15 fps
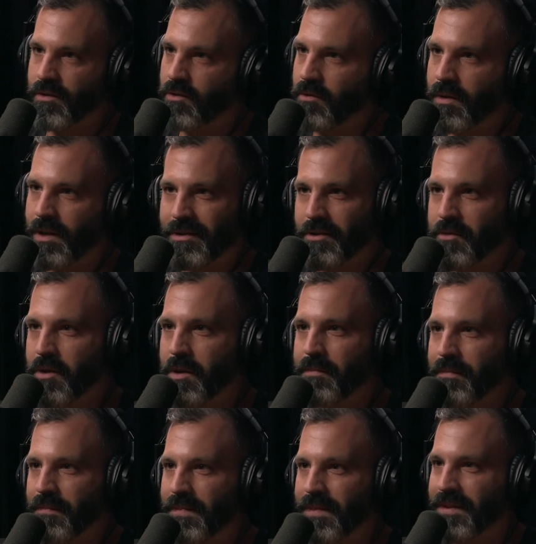Cool, that's the trip.
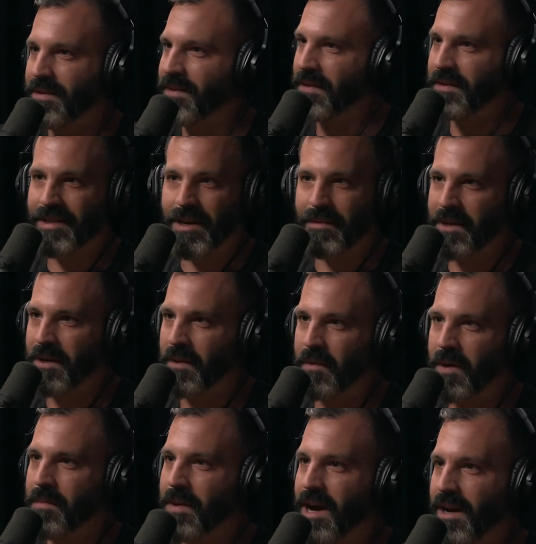Mm-hmm. And did the same thing on the
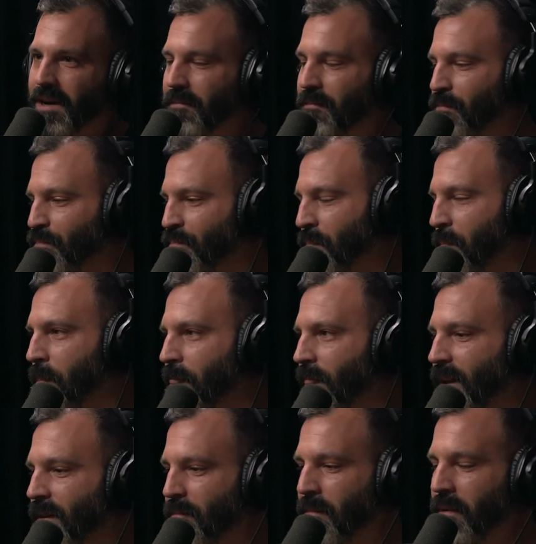way back. Mm-hmm.
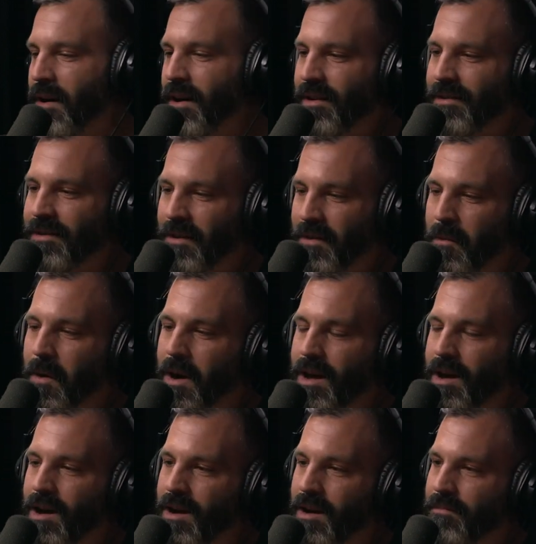But on the way
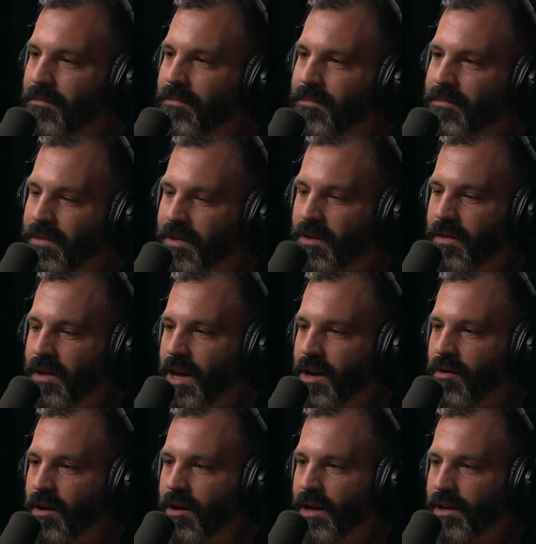up, you know the
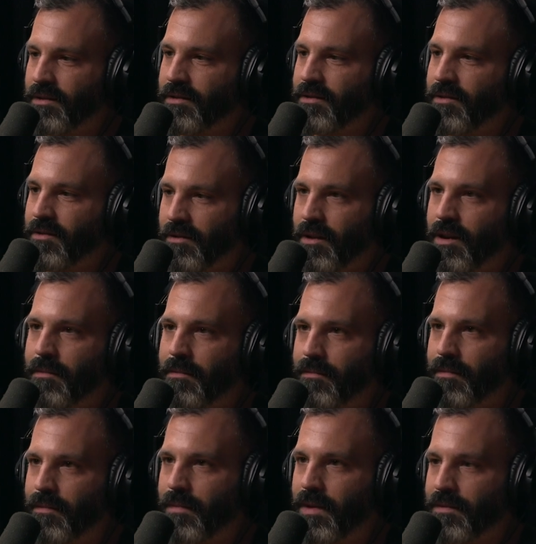Adirondacks. There's, a lot of
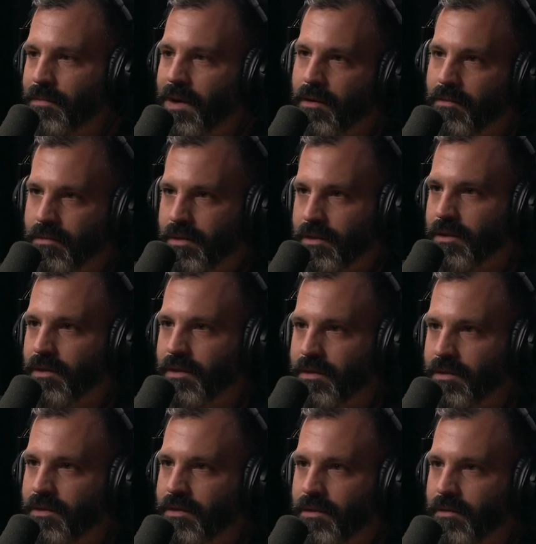it's mountains. You know,
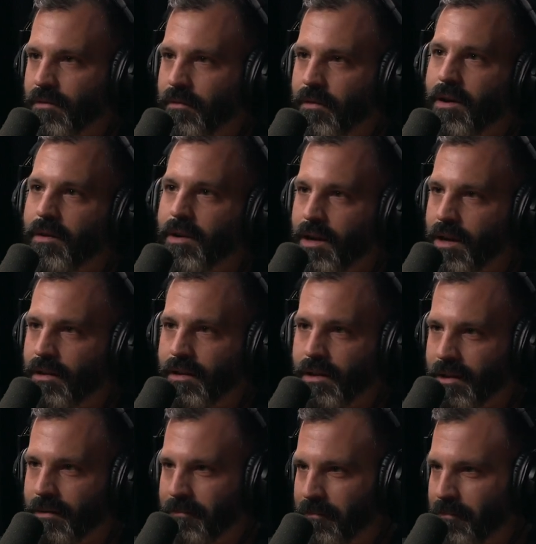it's it's very
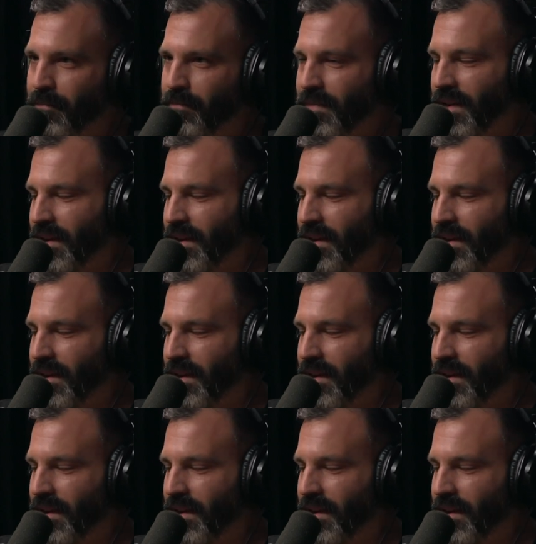hilly. Yeah.